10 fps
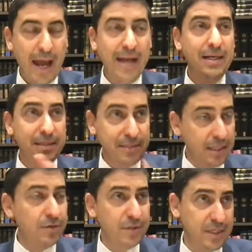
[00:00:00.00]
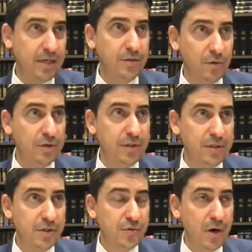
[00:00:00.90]
And it continued to count according to
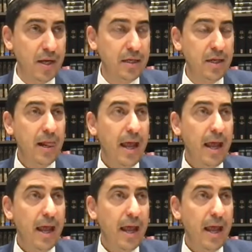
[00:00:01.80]
Tishrei,